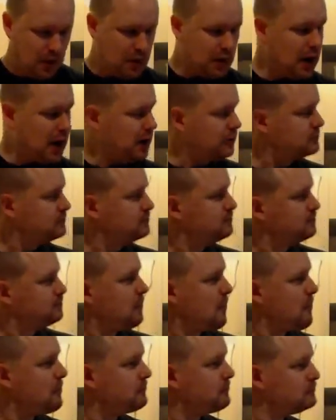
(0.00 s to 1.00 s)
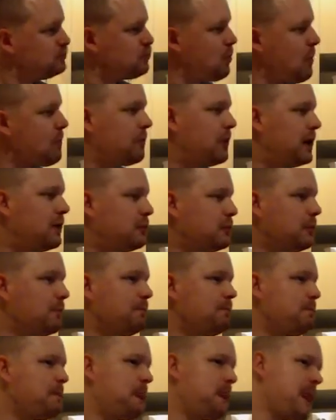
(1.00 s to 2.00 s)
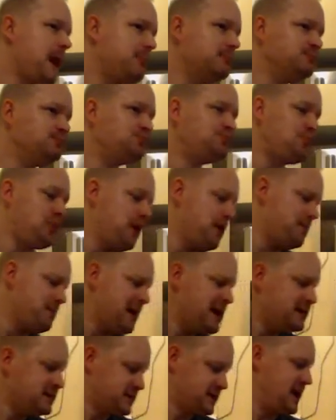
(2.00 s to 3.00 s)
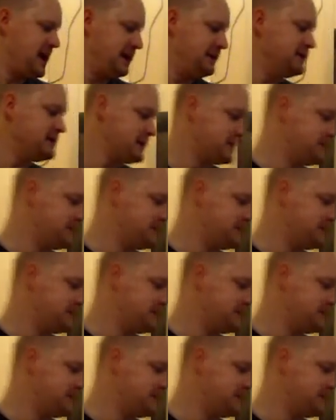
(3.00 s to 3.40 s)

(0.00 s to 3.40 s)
Oh, well, it makes sense,